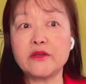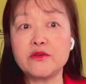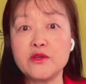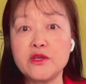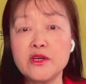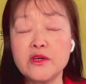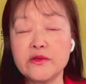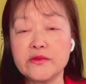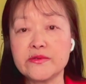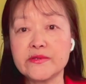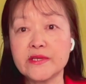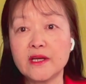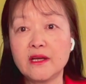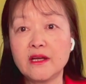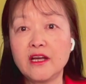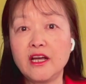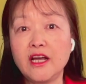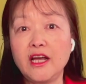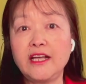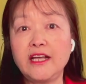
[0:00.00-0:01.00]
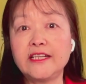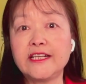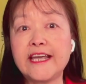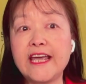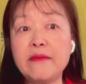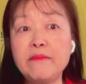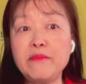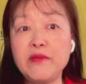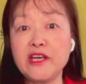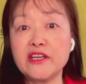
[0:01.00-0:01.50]
the youth
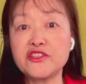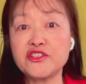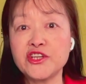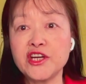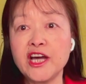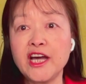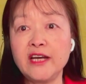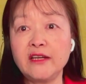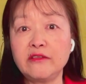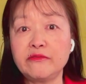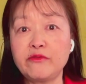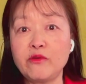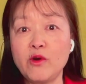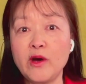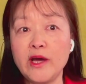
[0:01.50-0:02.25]
and give me a child